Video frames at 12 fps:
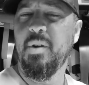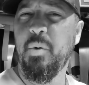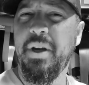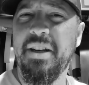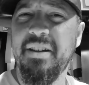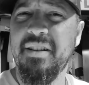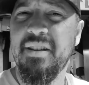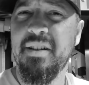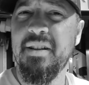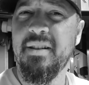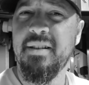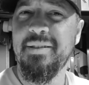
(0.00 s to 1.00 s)
Wait,
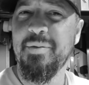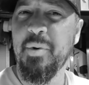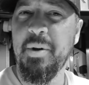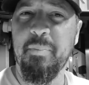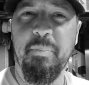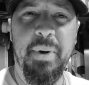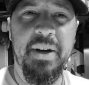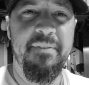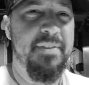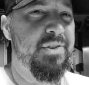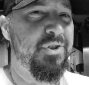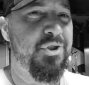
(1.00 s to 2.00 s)
what are
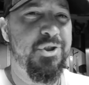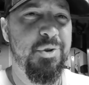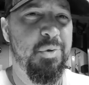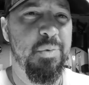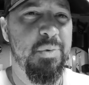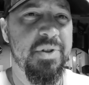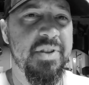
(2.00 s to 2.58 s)
barefoot shoes?